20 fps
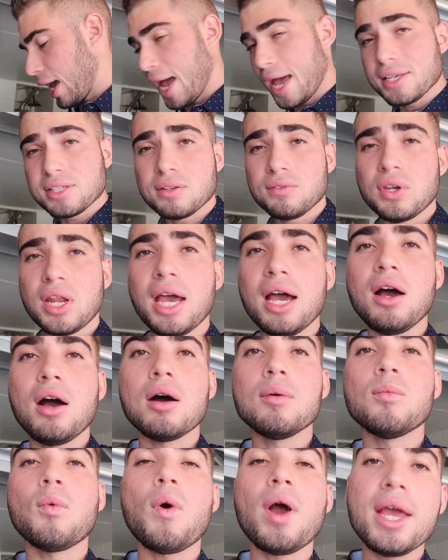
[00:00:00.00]
As of now,
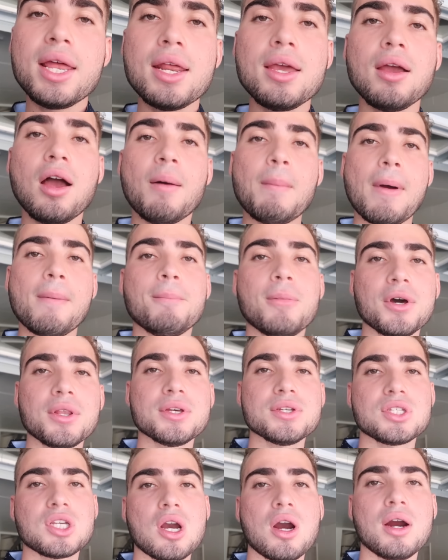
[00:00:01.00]
I'm waiting on my
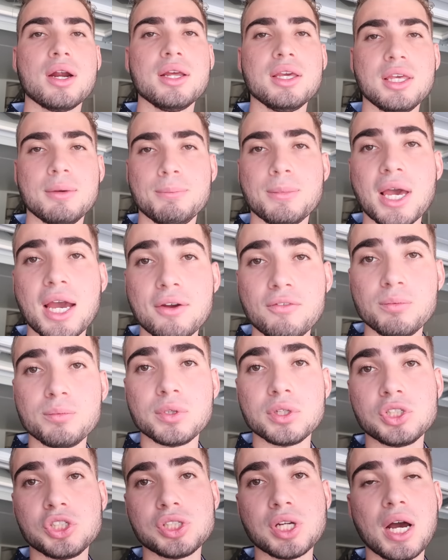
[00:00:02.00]
brother's car to get back from
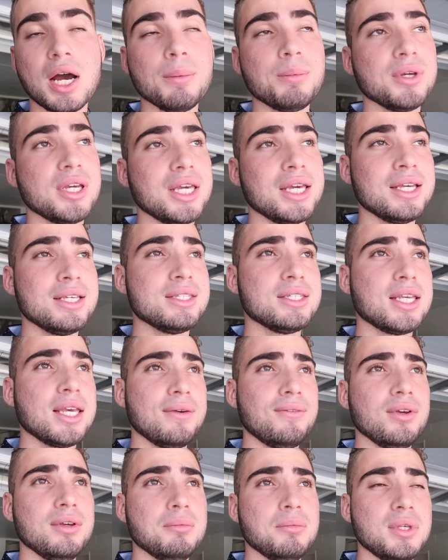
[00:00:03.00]
the shop. He is
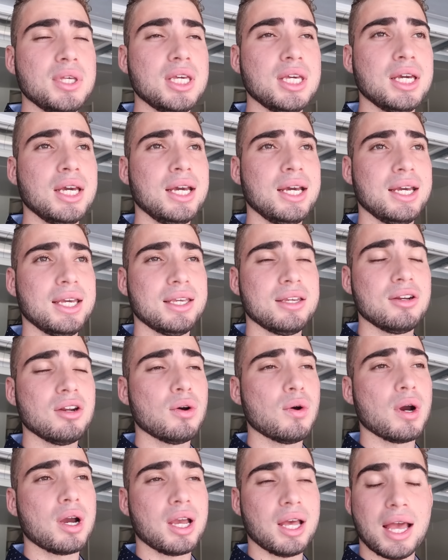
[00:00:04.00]
giving me, you
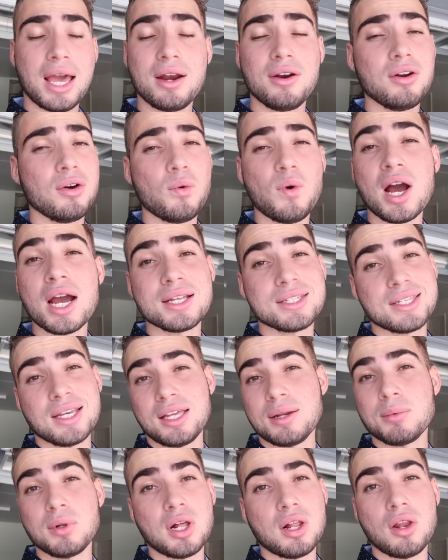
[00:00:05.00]
know, I don't know why it's
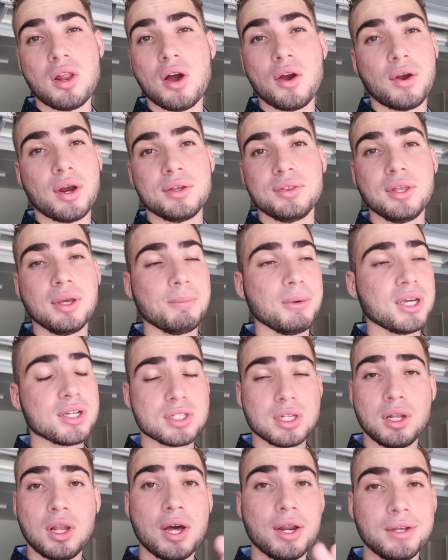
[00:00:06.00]
taking him a lot longer. I think because
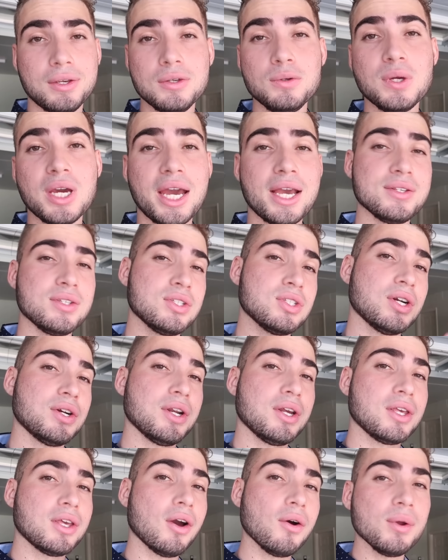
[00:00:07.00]
a lot of you guys are
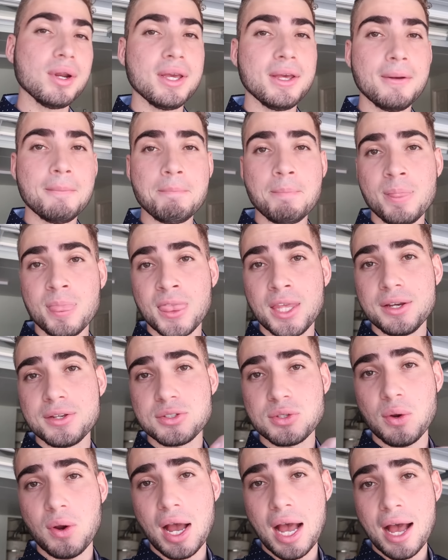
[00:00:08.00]
starting to go to him.
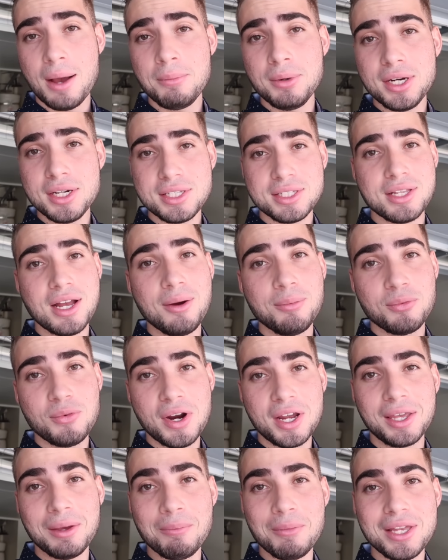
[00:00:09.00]
So I'm gonna stop
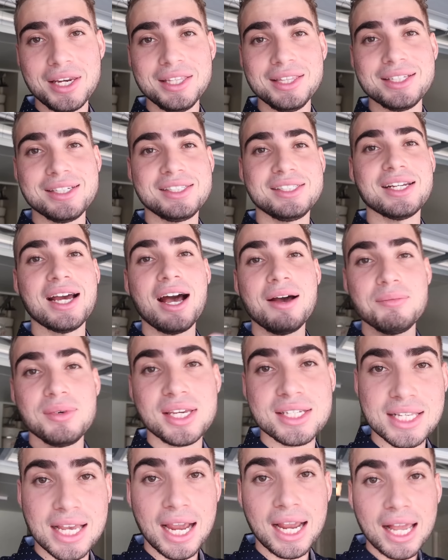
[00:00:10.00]
recommending the shop
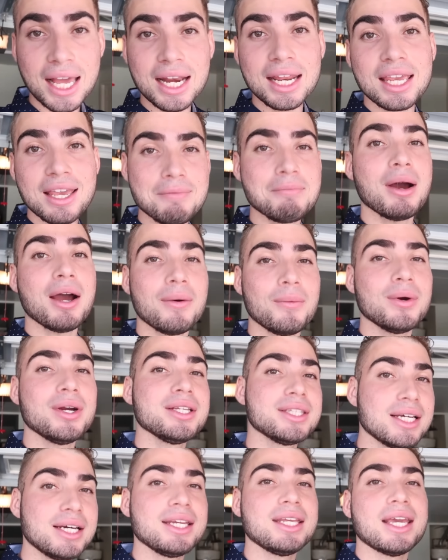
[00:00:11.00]
because I gotta get my
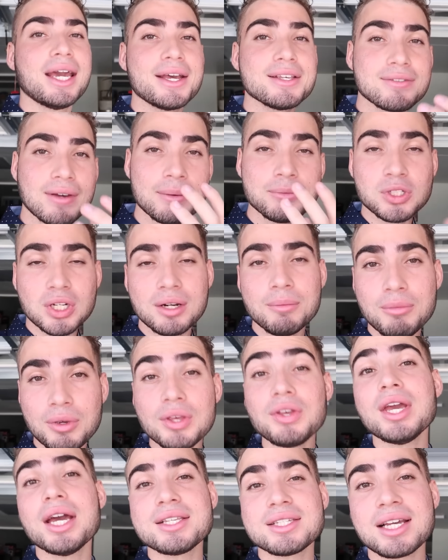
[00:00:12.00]
work done, guys. I'm trying to bring
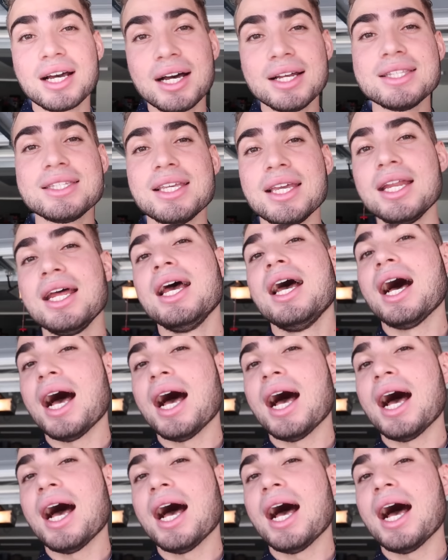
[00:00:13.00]
you guys content.